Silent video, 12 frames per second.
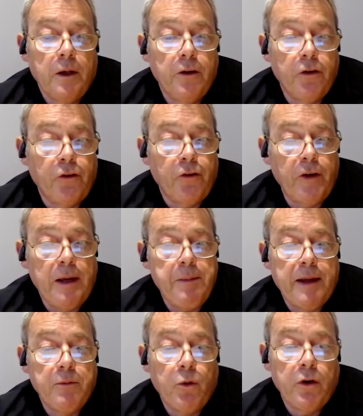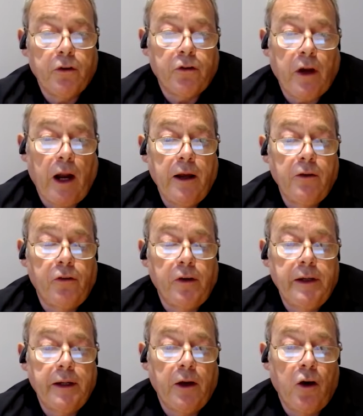The CMN works
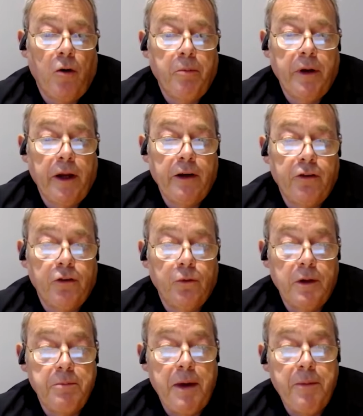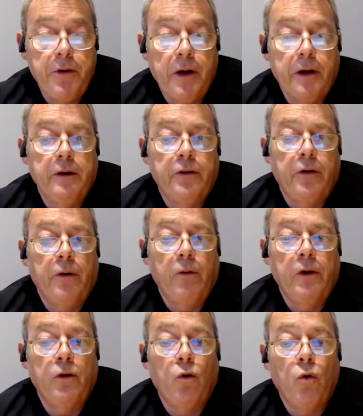closely in combination with the memory
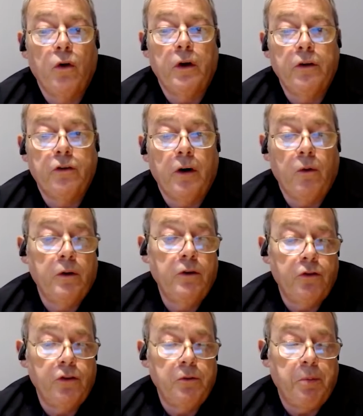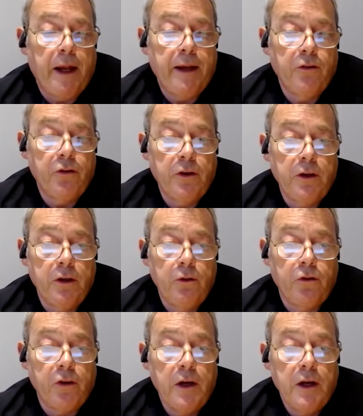controller or controllers you plan to
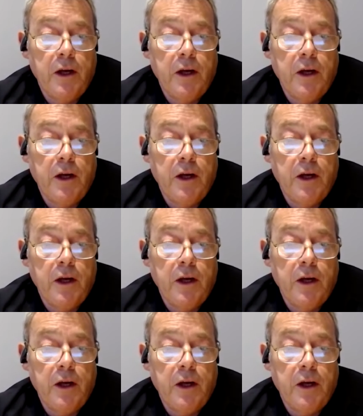use,